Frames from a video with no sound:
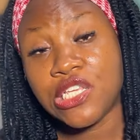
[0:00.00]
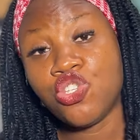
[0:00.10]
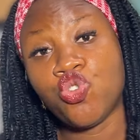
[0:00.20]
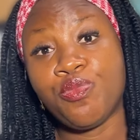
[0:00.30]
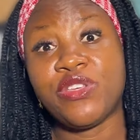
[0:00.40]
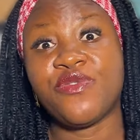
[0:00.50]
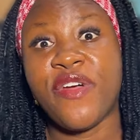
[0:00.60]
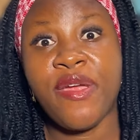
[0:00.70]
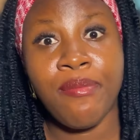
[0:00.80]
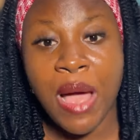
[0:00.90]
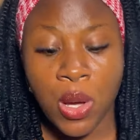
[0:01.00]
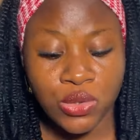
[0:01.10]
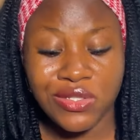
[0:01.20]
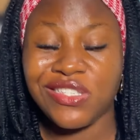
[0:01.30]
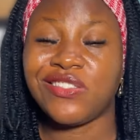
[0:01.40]
This soap is very
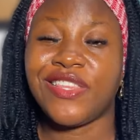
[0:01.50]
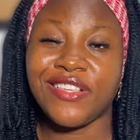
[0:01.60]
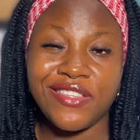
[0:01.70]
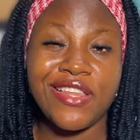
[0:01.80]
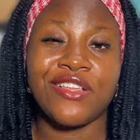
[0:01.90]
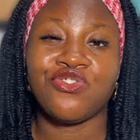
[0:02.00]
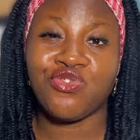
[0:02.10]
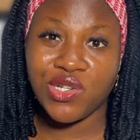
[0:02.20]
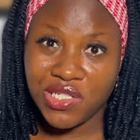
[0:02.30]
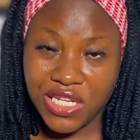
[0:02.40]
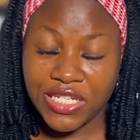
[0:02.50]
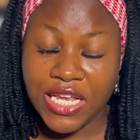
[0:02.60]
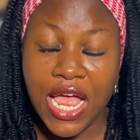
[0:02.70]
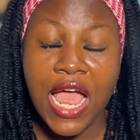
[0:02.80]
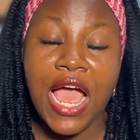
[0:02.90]
mild, it's tested and trusted.
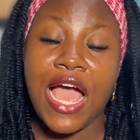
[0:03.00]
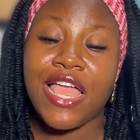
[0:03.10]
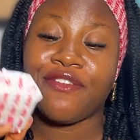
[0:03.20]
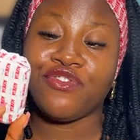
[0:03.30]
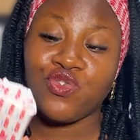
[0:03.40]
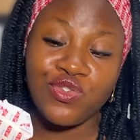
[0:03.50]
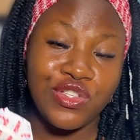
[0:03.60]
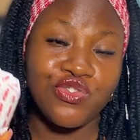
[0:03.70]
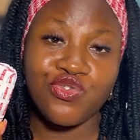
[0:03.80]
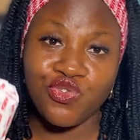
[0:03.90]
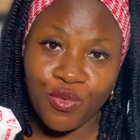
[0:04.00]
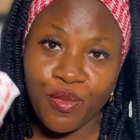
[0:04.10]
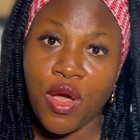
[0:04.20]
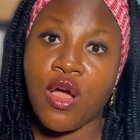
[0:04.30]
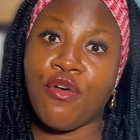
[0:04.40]
I have used this
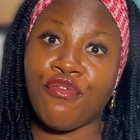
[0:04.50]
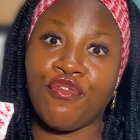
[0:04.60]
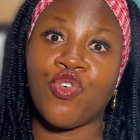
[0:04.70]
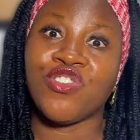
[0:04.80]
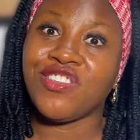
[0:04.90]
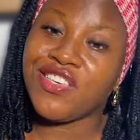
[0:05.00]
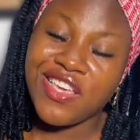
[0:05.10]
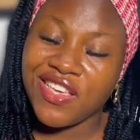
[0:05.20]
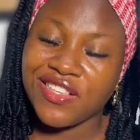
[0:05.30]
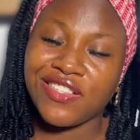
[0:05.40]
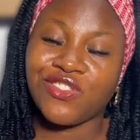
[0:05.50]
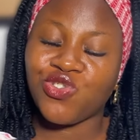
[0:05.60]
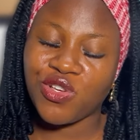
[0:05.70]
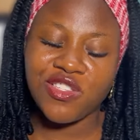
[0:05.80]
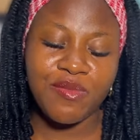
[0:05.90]
soap for years.
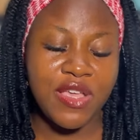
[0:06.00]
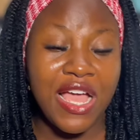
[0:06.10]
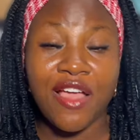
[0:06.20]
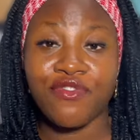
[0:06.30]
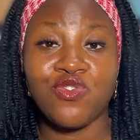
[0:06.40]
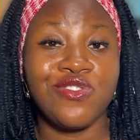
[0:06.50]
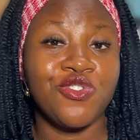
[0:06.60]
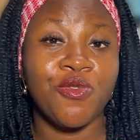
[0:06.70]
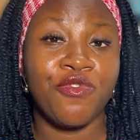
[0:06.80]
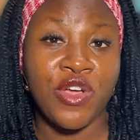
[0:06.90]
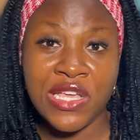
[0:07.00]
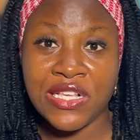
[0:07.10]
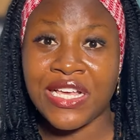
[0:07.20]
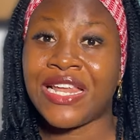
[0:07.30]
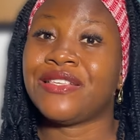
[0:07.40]
Trust me, I have used this soap for
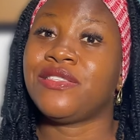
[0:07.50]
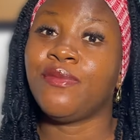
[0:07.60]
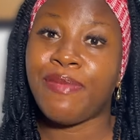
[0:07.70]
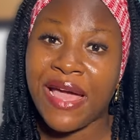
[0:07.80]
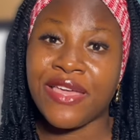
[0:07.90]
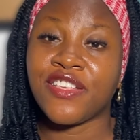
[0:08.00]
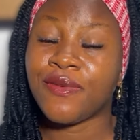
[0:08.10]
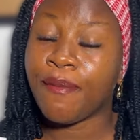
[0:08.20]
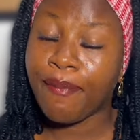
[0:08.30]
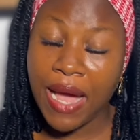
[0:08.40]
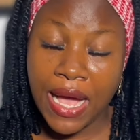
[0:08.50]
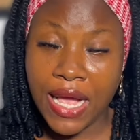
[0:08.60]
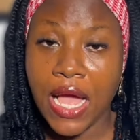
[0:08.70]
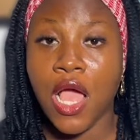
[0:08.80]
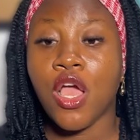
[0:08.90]
years, and I still buy it in
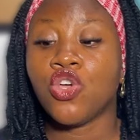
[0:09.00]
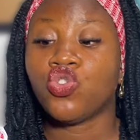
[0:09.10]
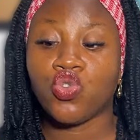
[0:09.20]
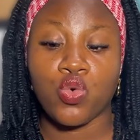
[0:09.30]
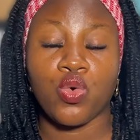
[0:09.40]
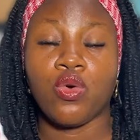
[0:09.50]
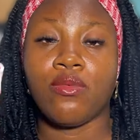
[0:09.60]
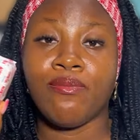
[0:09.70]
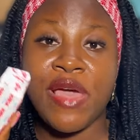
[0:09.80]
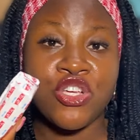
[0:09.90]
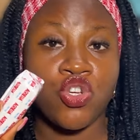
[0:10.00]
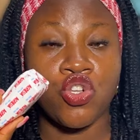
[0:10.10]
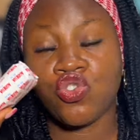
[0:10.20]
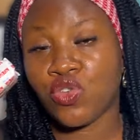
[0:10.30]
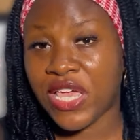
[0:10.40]
pack. So make
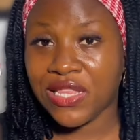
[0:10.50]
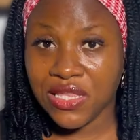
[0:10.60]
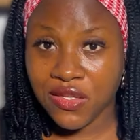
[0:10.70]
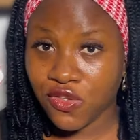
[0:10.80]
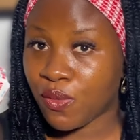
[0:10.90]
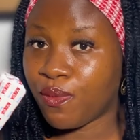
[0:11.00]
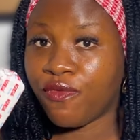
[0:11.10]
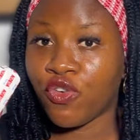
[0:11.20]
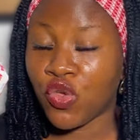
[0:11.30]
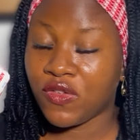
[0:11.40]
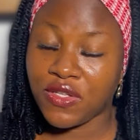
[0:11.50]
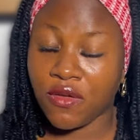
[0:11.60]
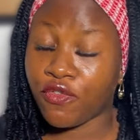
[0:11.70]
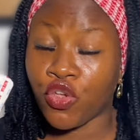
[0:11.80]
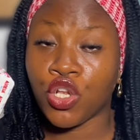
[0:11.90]
sure to get this soap for
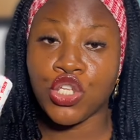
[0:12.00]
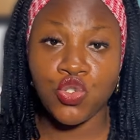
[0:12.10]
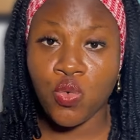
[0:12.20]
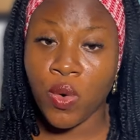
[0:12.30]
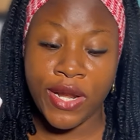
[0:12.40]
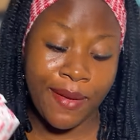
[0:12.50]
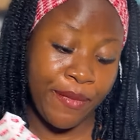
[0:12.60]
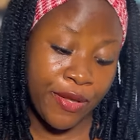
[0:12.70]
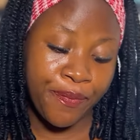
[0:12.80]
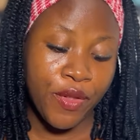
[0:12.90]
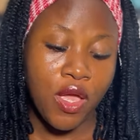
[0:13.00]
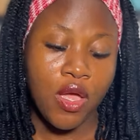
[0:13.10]
yourself, for your little one. I mean,